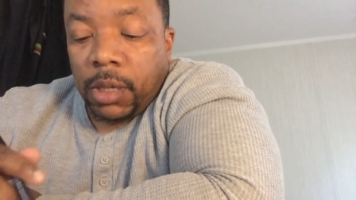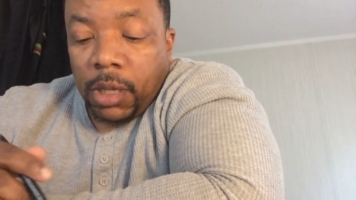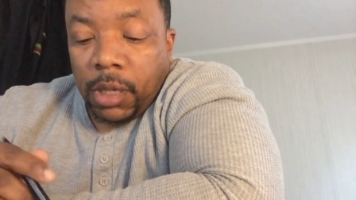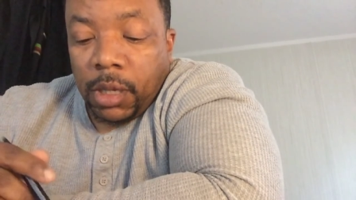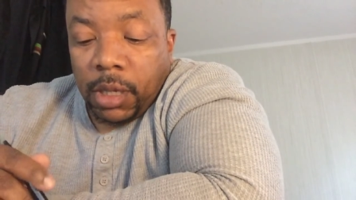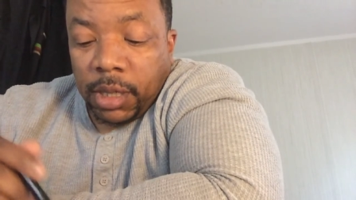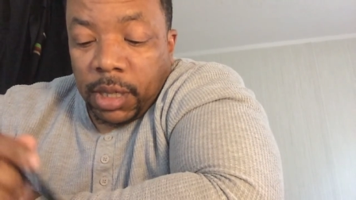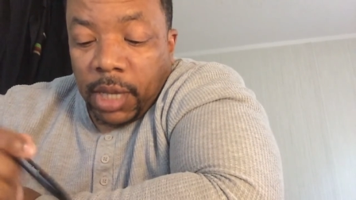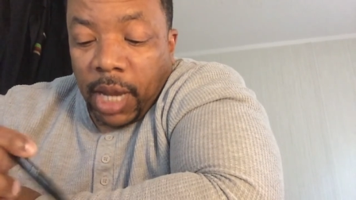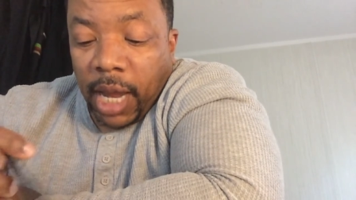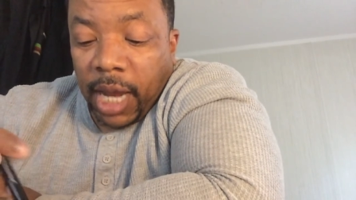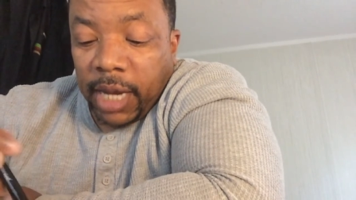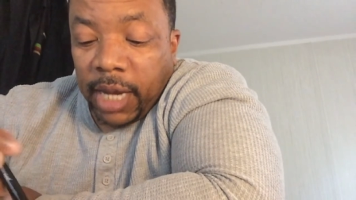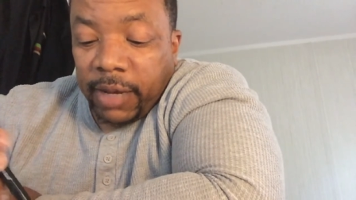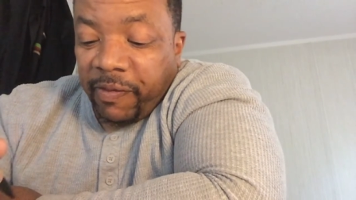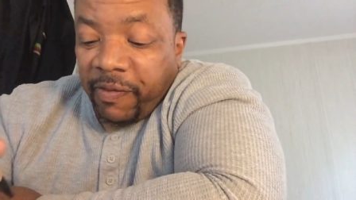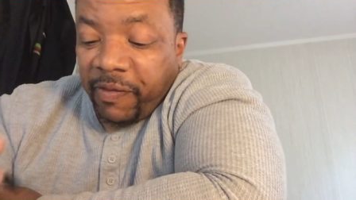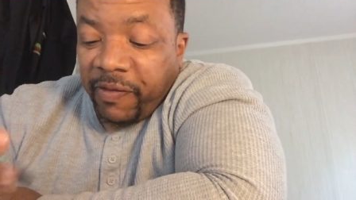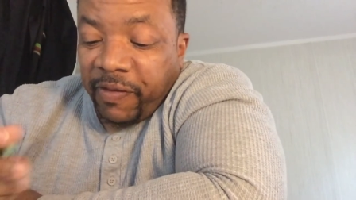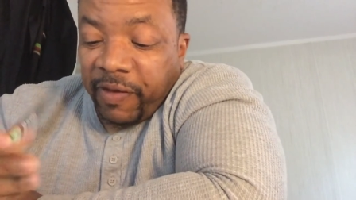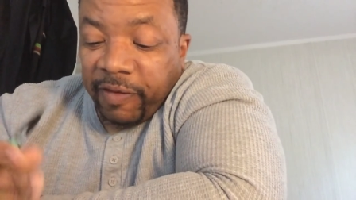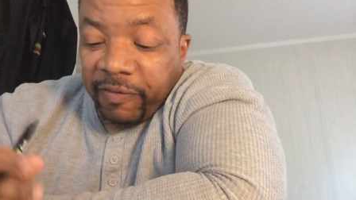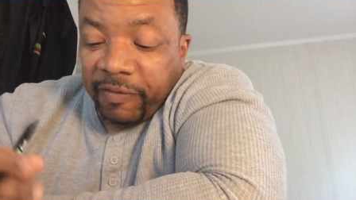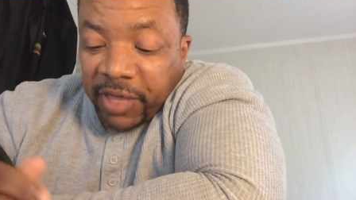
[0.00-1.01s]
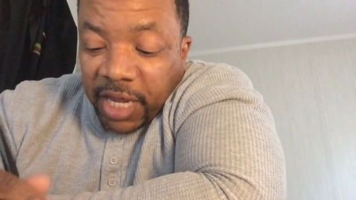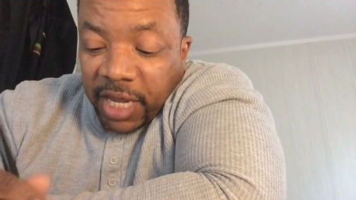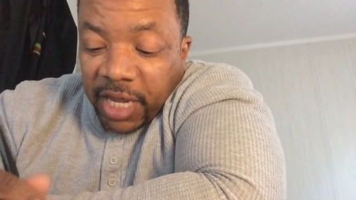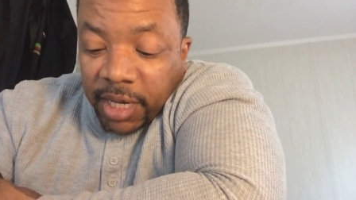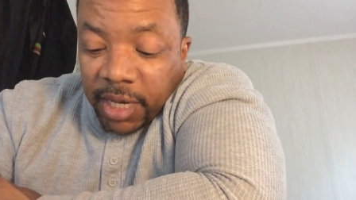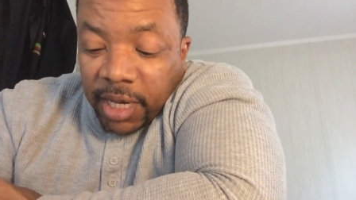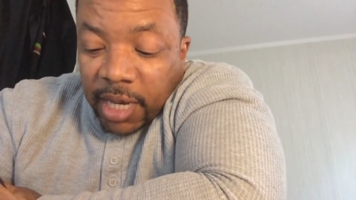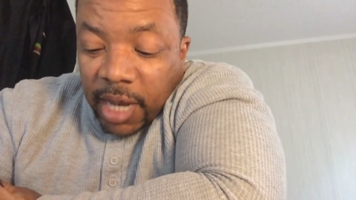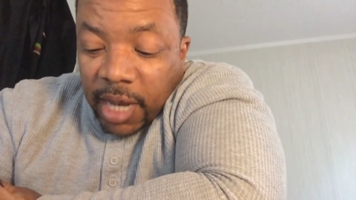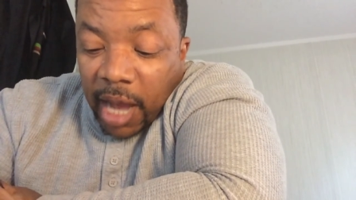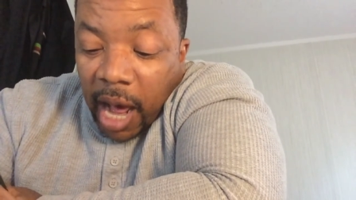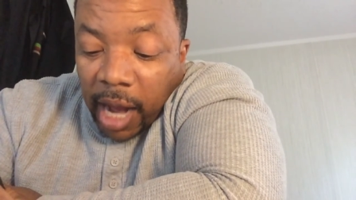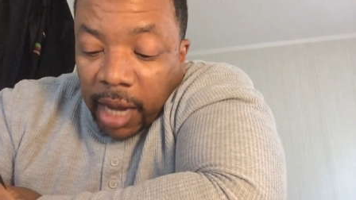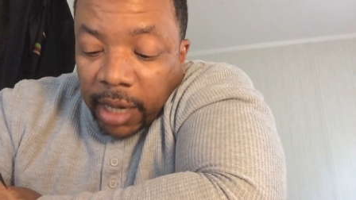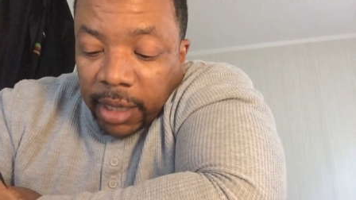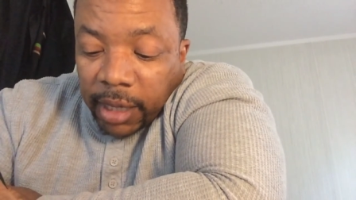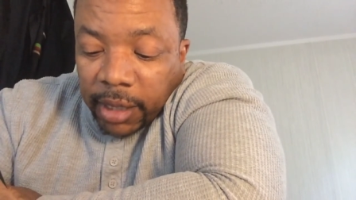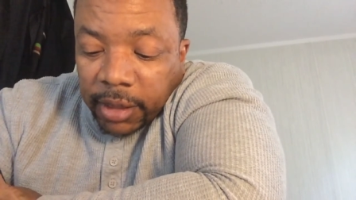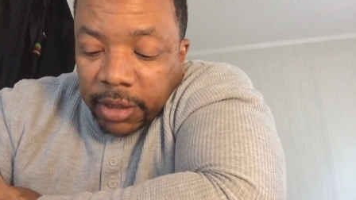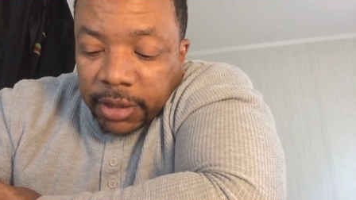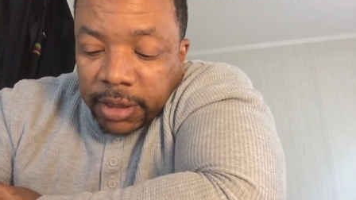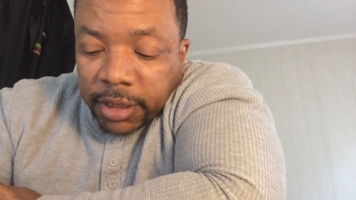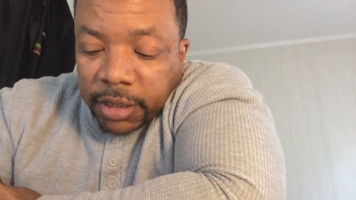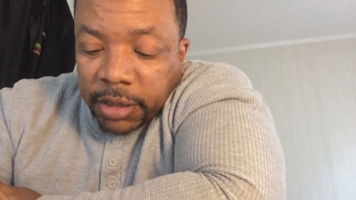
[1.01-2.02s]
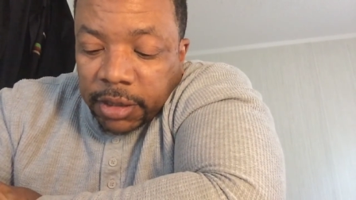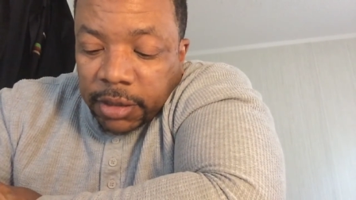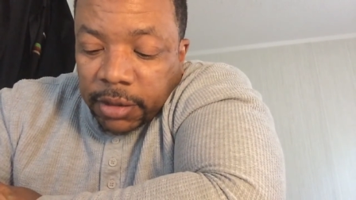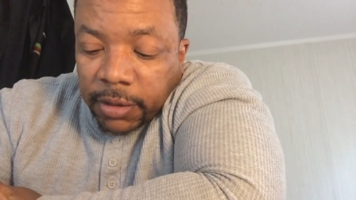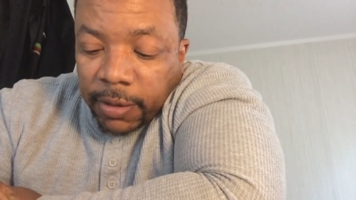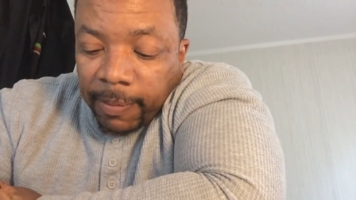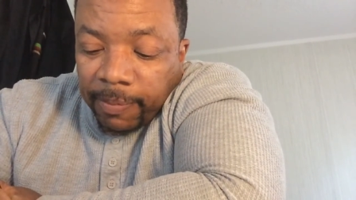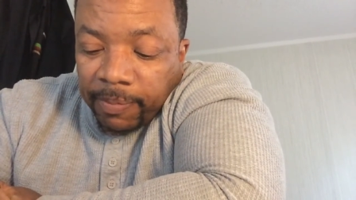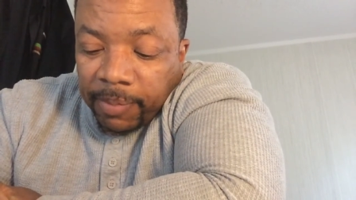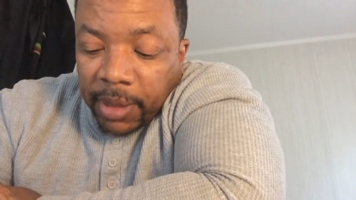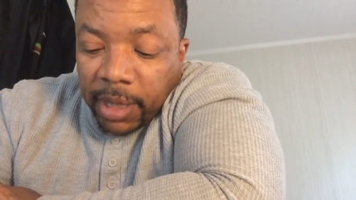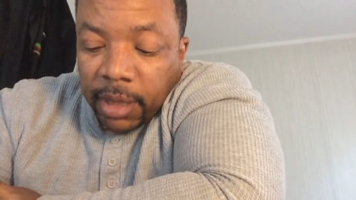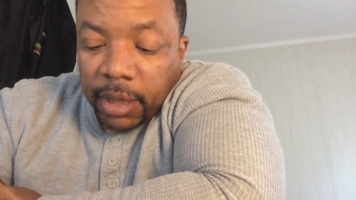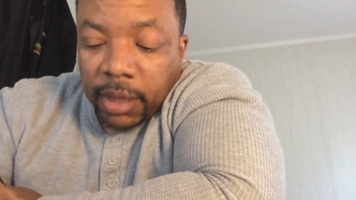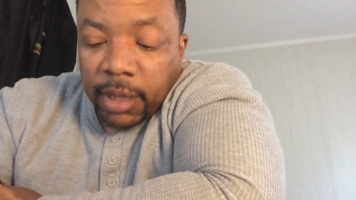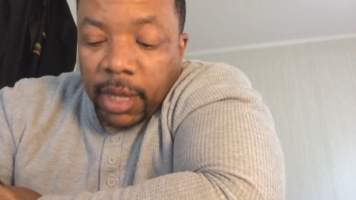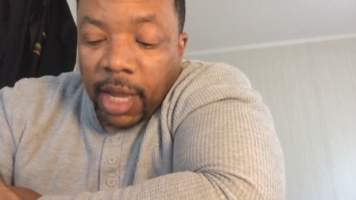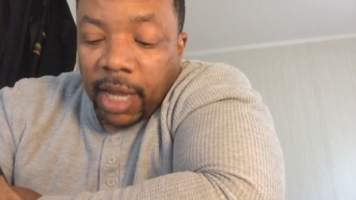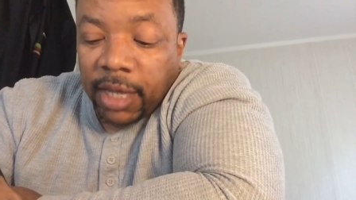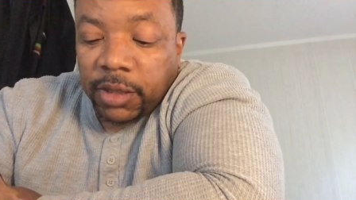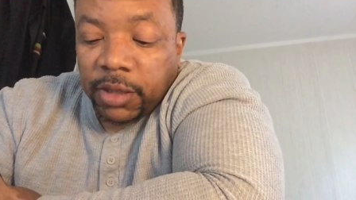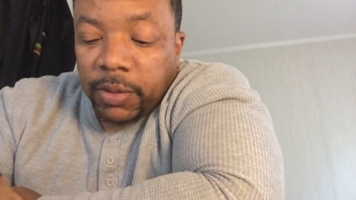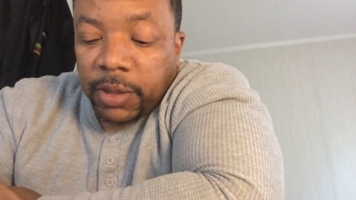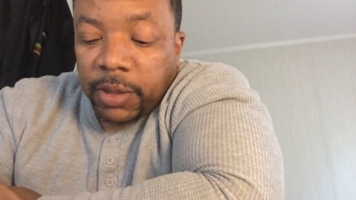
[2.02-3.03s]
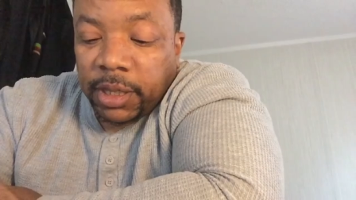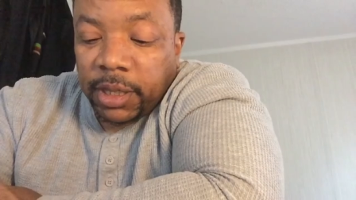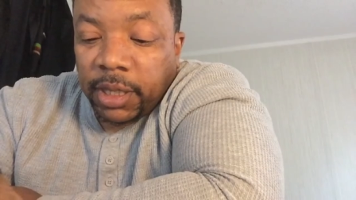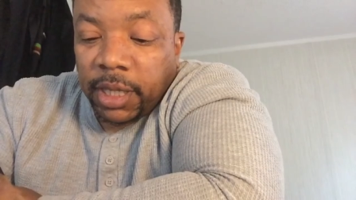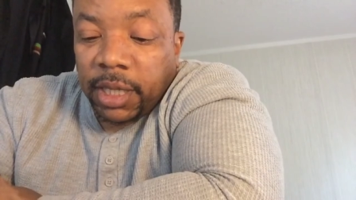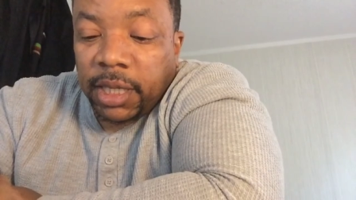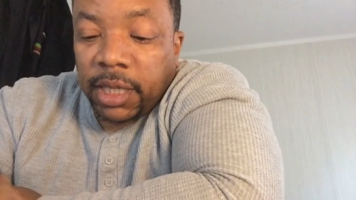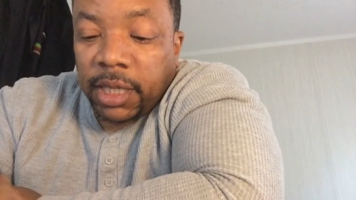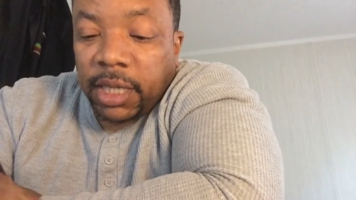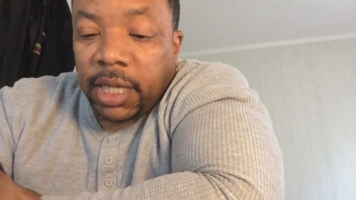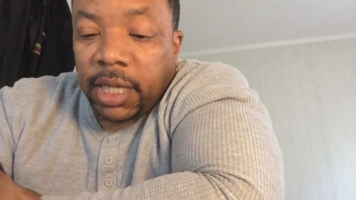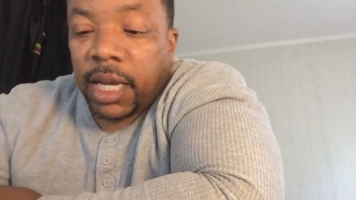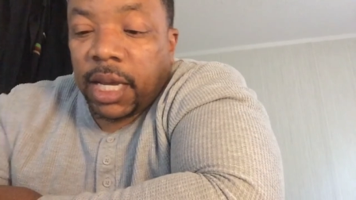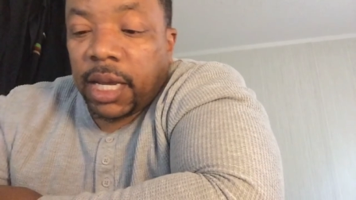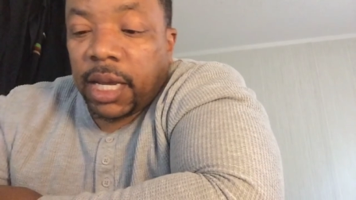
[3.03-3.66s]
$50. That's what they care about.